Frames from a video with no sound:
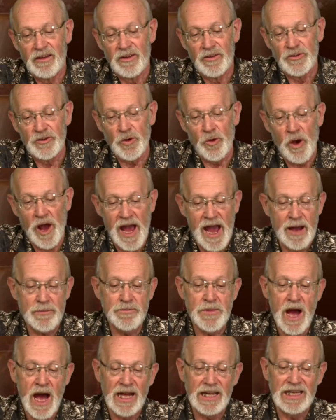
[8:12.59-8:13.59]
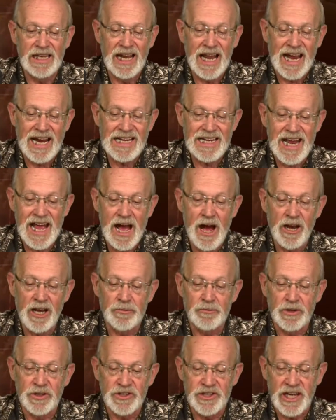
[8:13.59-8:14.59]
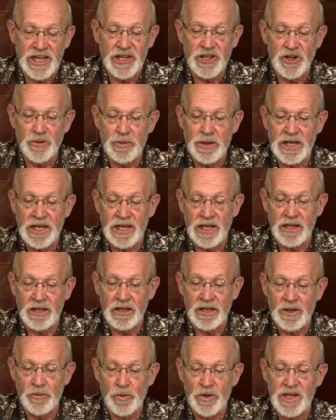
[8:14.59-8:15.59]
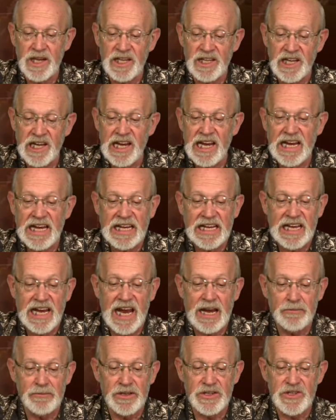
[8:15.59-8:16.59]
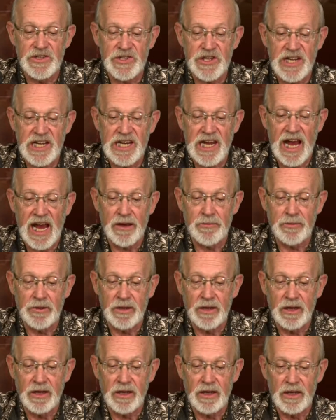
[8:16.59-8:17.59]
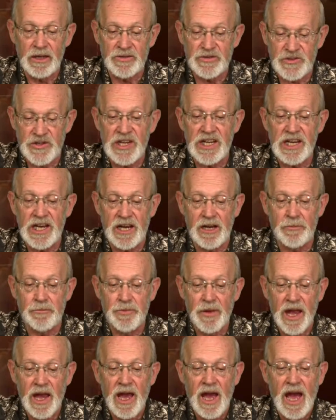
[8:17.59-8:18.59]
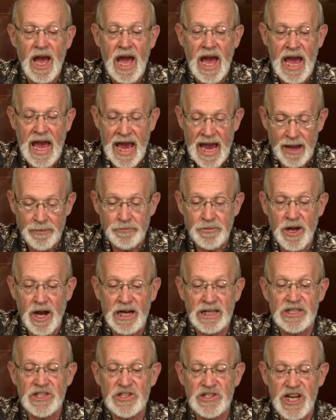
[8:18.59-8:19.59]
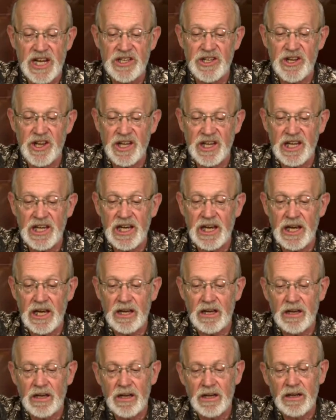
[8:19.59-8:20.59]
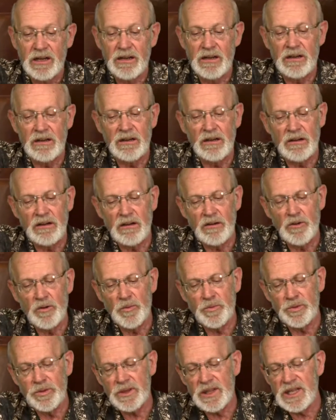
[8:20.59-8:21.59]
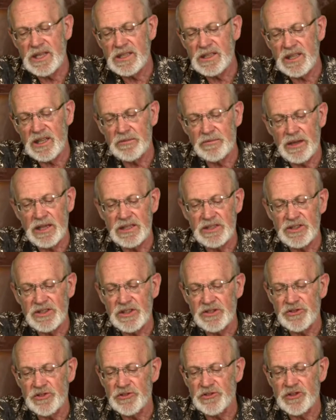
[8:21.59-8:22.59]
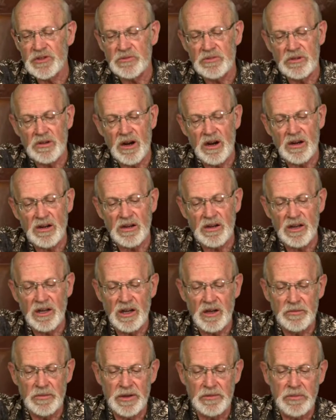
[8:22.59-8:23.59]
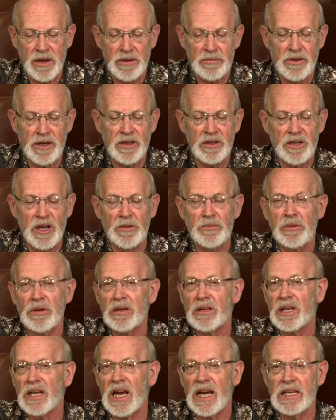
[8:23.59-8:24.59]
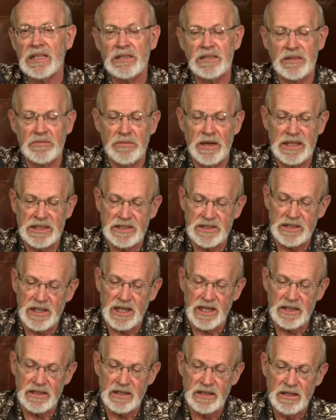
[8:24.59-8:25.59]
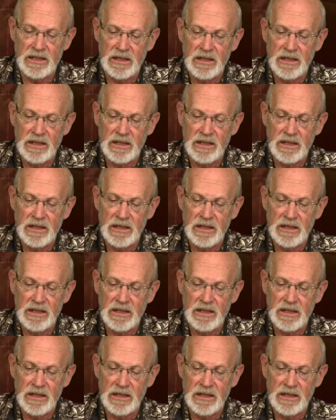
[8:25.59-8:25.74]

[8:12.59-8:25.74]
So Amnon lay down and pretended to be ill, and when the king came to see, Am- see him, Amnon said to the king, Oh, please let my sister Tamar come and make me a couple of cakes in my sight,